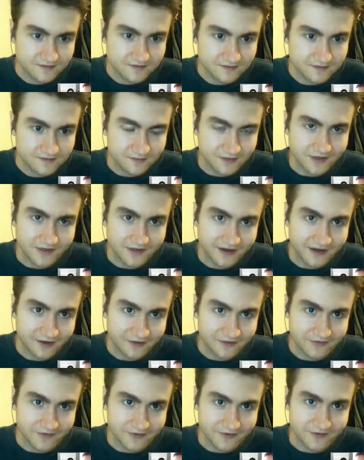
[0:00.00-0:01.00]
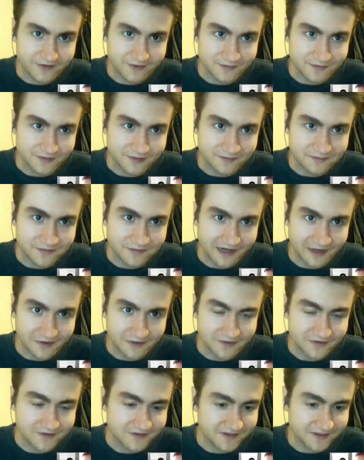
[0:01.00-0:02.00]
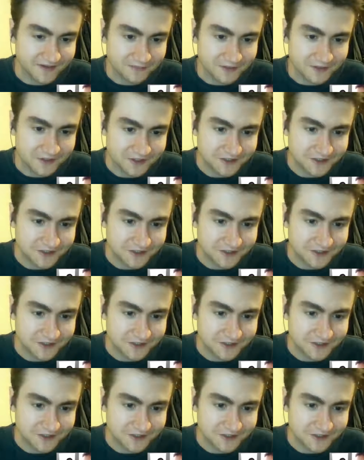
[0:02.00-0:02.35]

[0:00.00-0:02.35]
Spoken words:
But I don't think it'll really matter that much.